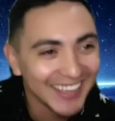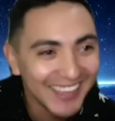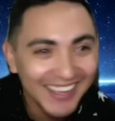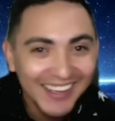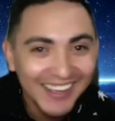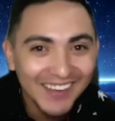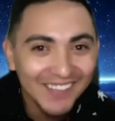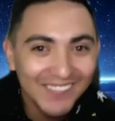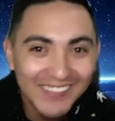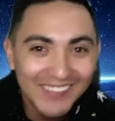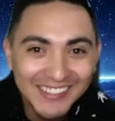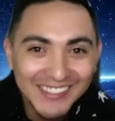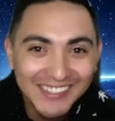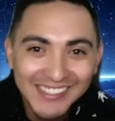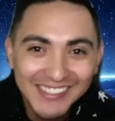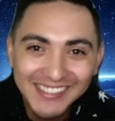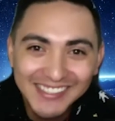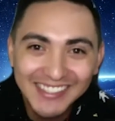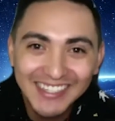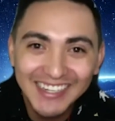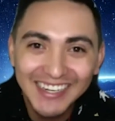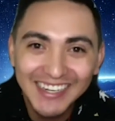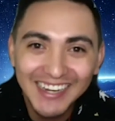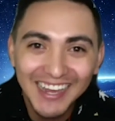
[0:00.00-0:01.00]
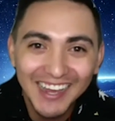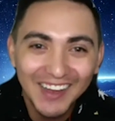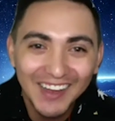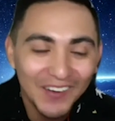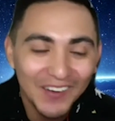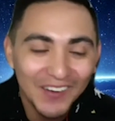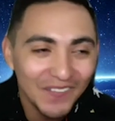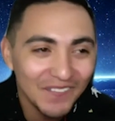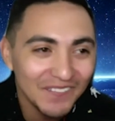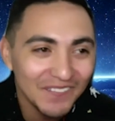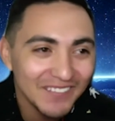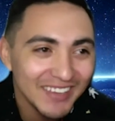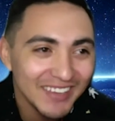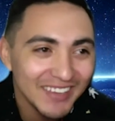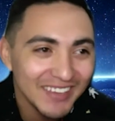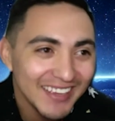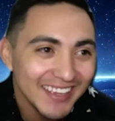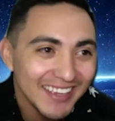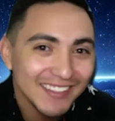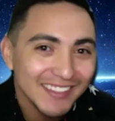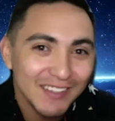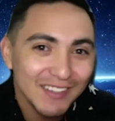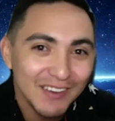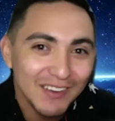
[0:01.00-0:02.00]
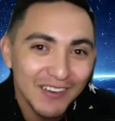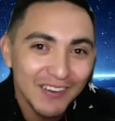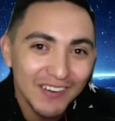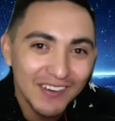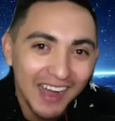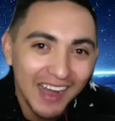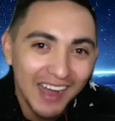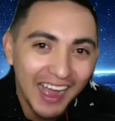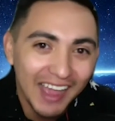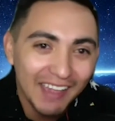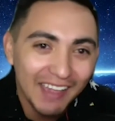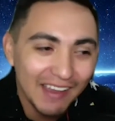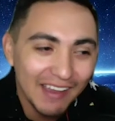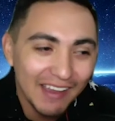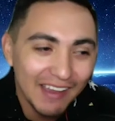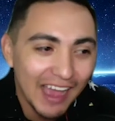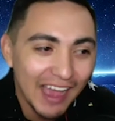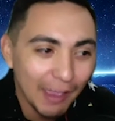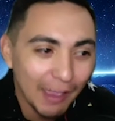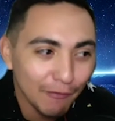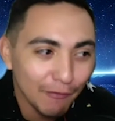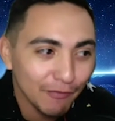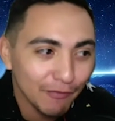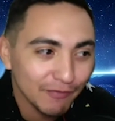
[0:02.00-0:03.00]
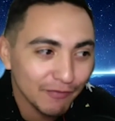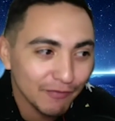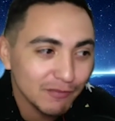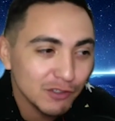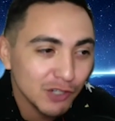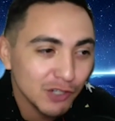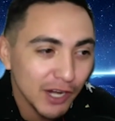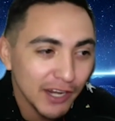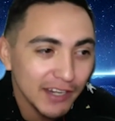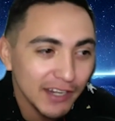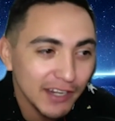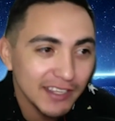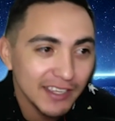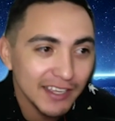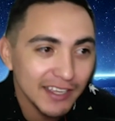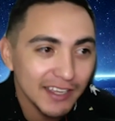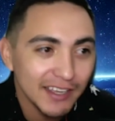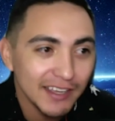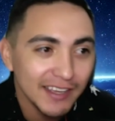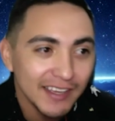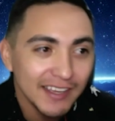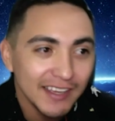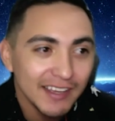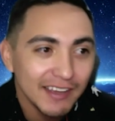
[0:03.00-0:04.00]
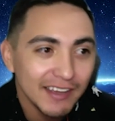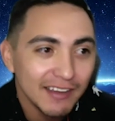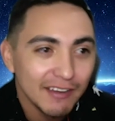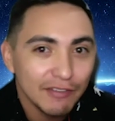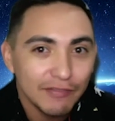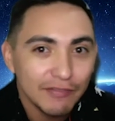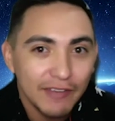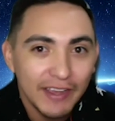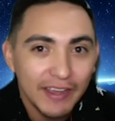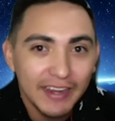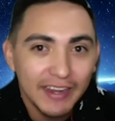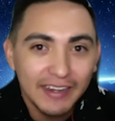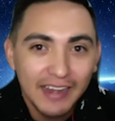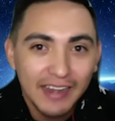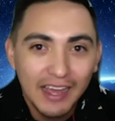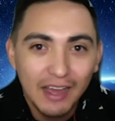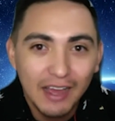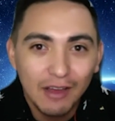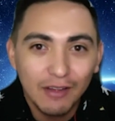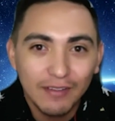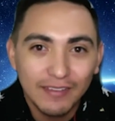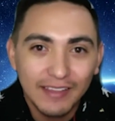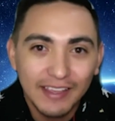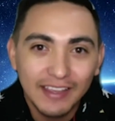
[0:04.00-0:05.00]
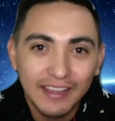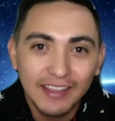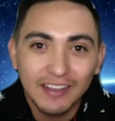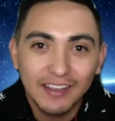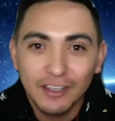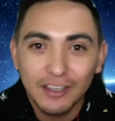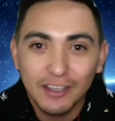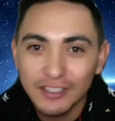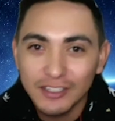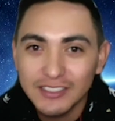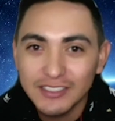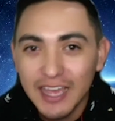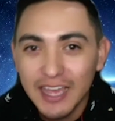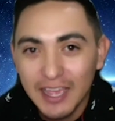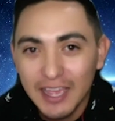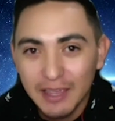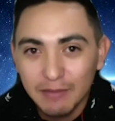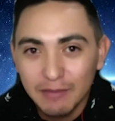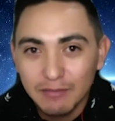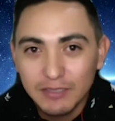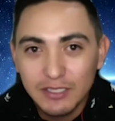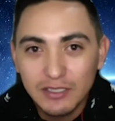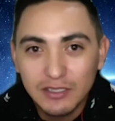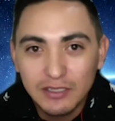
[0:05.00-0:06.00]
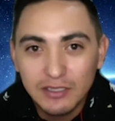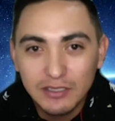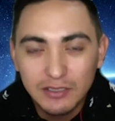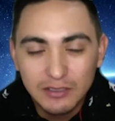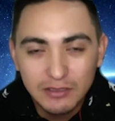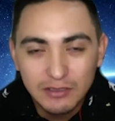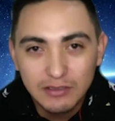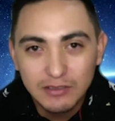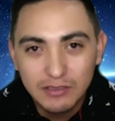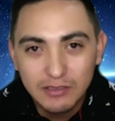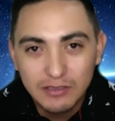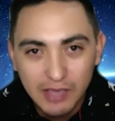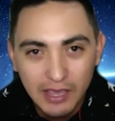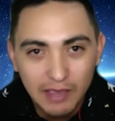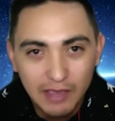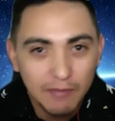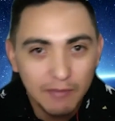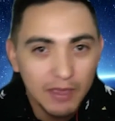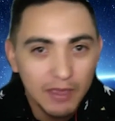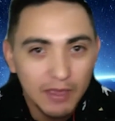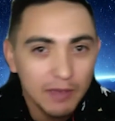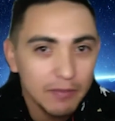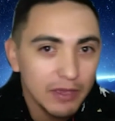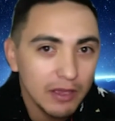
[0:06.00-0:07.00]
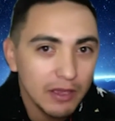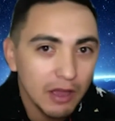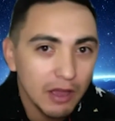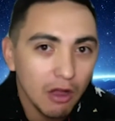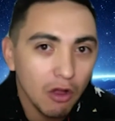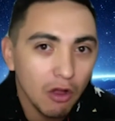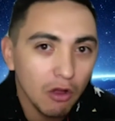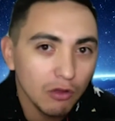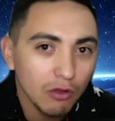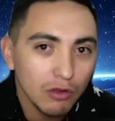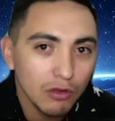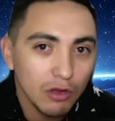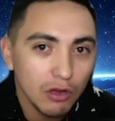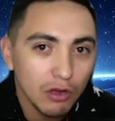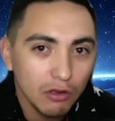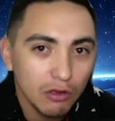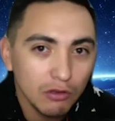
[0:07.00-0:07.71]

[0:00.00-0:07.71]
was just sitting at home." So I've tried to find out like a good time to say, maybe I'll